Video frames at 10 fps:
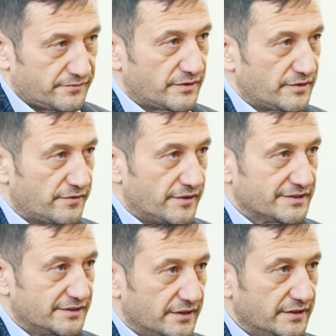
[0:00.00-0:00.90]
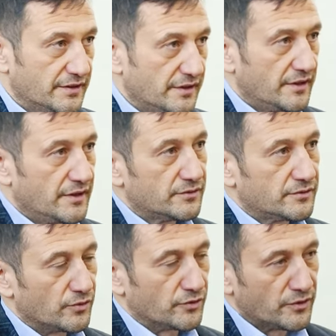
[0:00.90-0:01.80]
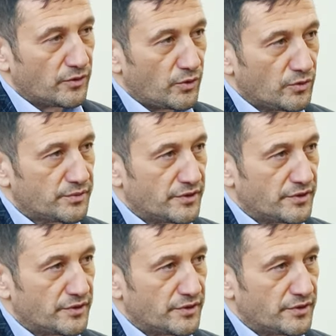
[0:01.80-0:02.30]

very first day to the whole